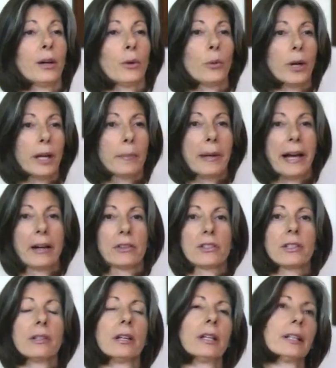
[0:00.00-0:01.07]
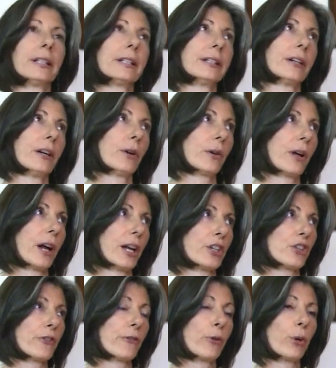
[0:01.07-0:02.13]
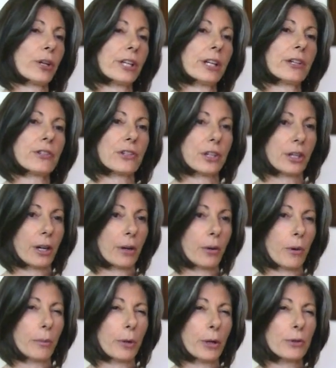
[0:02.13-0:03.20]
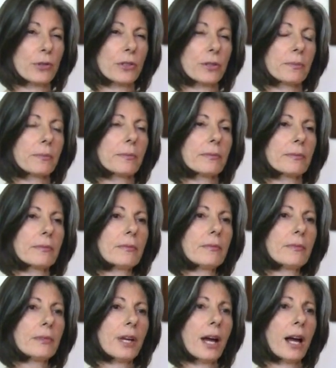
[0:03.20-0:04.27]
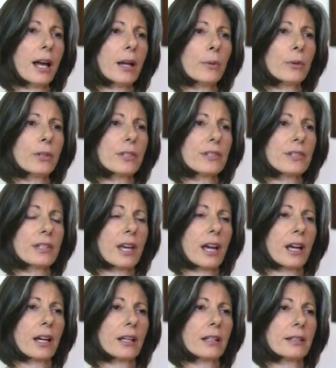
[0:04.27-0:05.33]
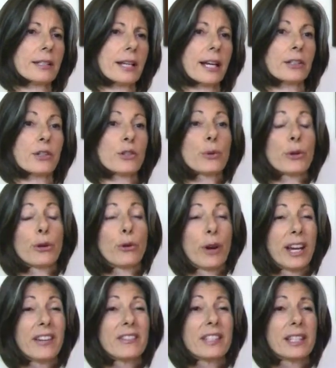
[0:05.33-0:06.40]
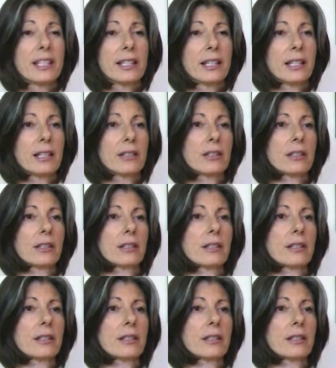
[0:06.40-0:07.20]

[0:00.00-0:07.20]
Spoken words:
Well, about, 4 years ago almost, I was diagnosed with Graves' disease.